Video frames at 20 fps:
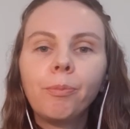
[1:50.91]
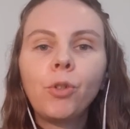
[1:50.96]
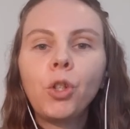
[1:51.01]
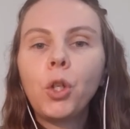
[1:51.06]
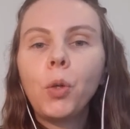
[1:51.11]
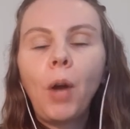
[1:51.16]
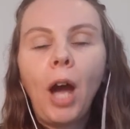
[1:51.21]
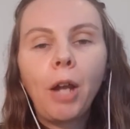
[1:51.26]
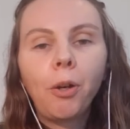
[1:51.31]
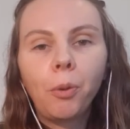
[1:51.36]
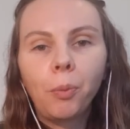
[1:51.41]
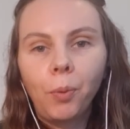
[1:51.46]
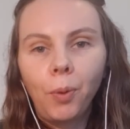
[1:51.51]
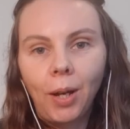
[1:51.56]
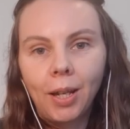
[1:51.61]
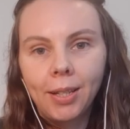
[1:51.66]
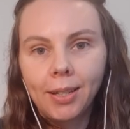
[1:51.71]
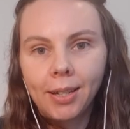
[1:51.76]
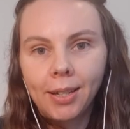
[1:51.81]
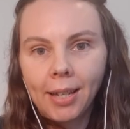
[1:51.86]
200
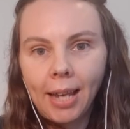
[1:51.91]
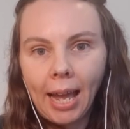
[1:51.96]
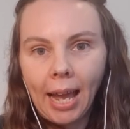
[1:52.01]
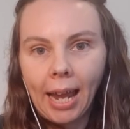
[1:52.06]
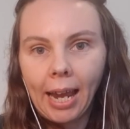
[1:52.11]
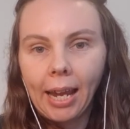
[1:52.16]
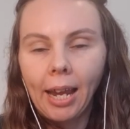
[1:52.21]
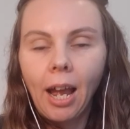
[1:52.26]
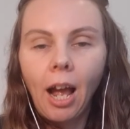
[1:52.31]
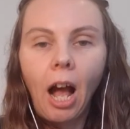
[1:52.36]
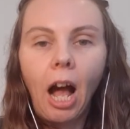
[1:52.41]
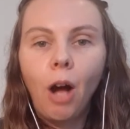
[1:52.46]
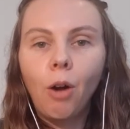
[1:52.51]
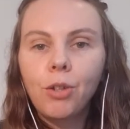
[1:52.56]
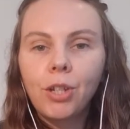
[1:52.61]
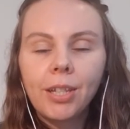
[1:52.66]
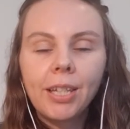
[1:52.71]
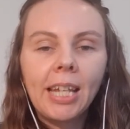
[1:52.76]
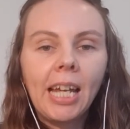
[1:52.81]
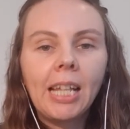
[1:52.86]
words today.
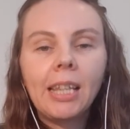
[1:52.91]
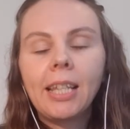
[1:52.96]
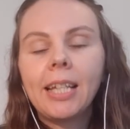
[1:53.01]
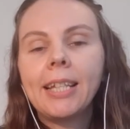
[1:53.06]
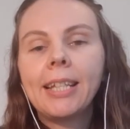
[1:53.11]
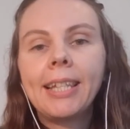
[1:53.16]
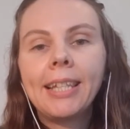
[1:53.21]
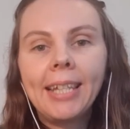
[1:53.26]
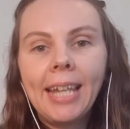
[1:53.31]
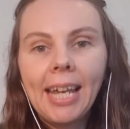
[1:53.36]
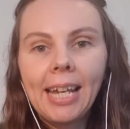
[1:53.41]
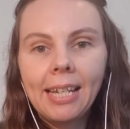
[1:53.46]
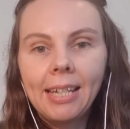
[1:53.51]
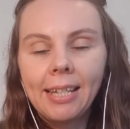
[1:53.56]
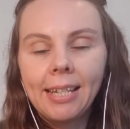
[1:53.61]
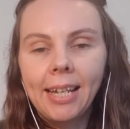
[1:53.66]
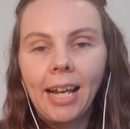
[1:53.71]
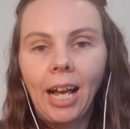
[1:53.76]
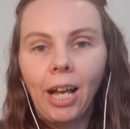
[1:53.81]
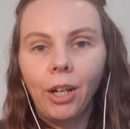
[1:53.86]
I'll just get this
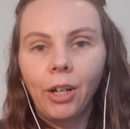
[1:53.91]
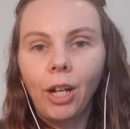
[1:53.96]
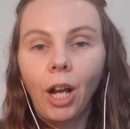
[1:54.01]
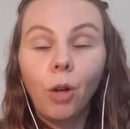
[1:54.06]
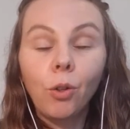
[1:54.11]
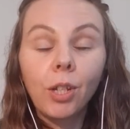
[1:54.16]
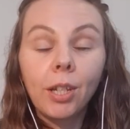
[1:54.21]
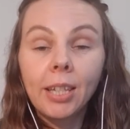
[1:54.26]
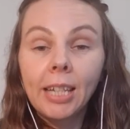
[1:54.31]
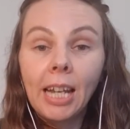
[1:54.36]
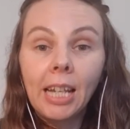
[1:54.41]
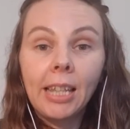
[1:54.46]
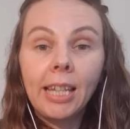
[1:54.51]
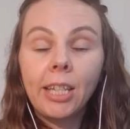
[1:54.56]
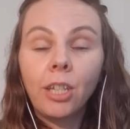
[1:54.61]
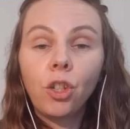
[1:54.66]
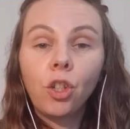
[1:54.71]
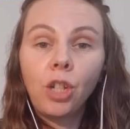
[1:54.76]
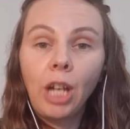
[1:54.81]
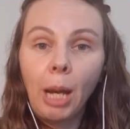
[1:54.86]
scene done. I'll just get
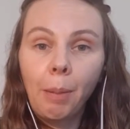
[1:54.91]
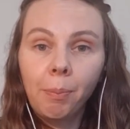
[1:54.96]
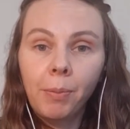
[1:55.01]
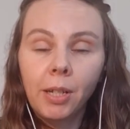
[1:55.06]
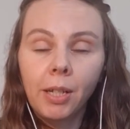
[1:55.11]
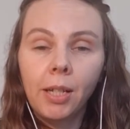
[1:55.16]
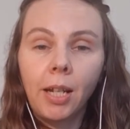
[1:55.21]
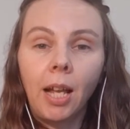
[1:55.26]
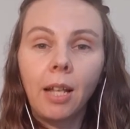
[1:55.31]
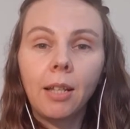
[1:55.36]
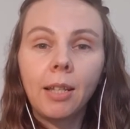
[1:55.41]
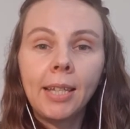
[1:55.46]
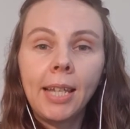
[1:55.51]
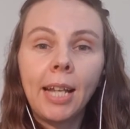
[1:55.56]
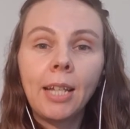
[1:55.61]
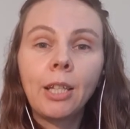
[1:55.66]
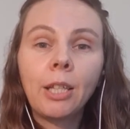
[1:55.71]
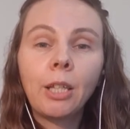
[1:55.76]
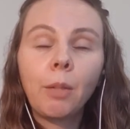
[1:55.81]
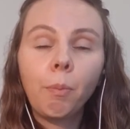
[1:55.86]
this chapter done.
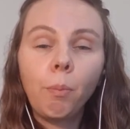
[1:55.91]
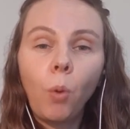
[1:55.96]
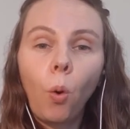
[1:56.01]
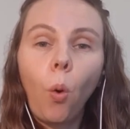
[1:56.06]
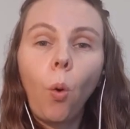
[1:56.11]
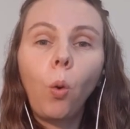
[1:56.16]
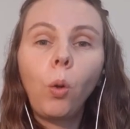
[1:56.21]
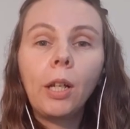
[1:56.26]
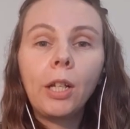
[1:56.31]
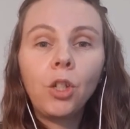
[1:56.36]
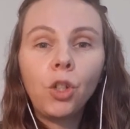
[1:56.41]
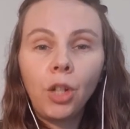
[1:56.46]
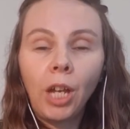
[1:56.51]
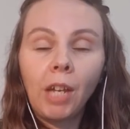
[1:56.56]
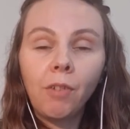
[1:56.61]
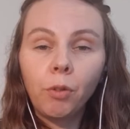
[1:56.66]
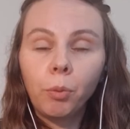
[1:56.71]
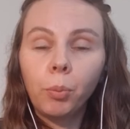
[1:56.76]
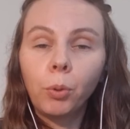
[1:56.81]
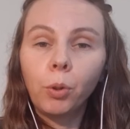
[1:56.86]
Set small,
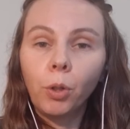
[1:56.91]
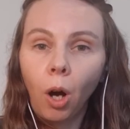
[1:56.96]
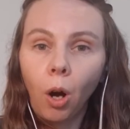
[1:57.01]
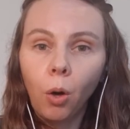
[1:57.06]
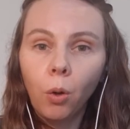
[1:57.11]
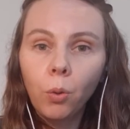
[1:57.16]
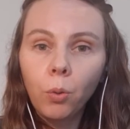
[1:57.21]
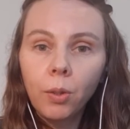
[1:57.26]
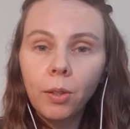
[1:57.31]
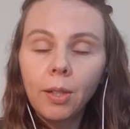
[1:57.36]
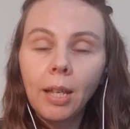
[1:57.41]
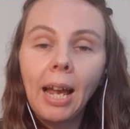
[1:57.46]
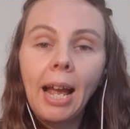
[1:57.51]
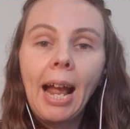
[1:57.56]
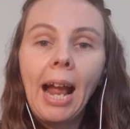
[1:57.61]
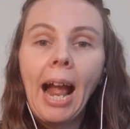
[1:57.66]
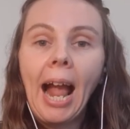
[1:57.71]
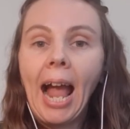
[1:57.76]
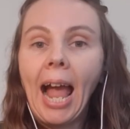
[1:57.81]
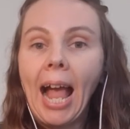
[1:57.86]
achievable goals,
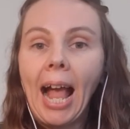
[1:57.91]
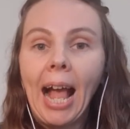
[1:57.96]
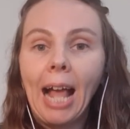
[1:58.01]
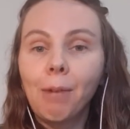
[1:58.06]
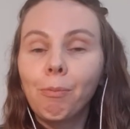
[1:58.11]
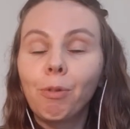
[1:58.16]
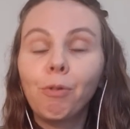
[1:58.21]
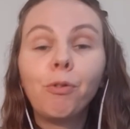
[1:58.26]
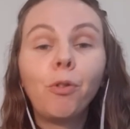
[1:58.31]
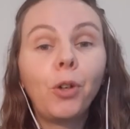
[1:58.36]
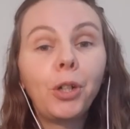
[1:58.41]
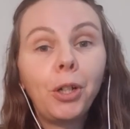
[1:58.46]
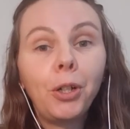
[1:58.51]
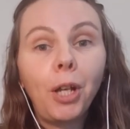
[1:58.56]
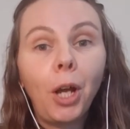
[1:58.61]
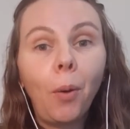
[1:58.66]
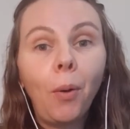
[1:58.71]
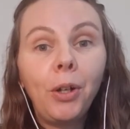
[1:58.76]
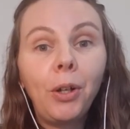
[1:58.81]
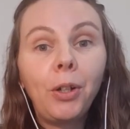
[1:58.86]
and before you
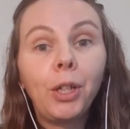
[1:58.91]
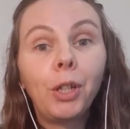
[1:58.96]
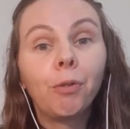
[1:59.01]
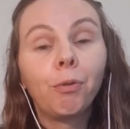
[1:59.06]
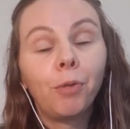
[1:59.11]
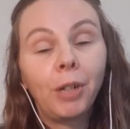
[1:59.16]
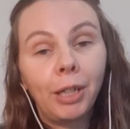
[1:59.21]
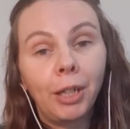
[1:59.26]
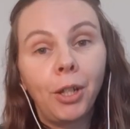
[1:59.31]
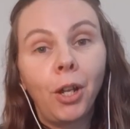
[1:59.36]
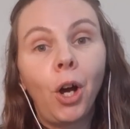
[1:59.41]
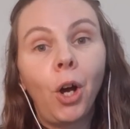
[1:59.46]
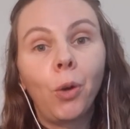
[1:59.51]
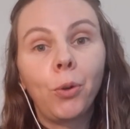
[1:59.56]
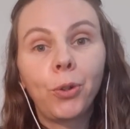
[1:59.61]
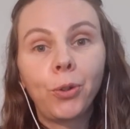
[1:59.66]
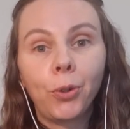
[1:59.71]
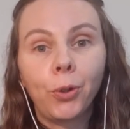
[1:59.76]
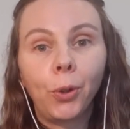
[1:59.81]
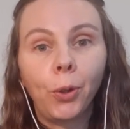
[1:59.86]
know it, you've written the whole
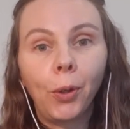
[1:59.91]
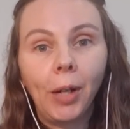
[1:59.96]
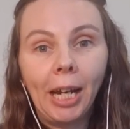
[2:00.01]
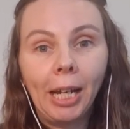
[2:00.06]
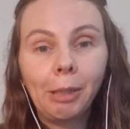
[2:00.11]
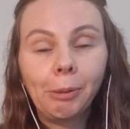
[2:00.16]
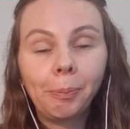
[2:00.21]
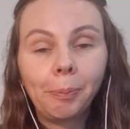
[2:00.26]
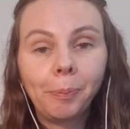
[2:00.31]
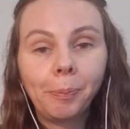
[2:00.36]
story.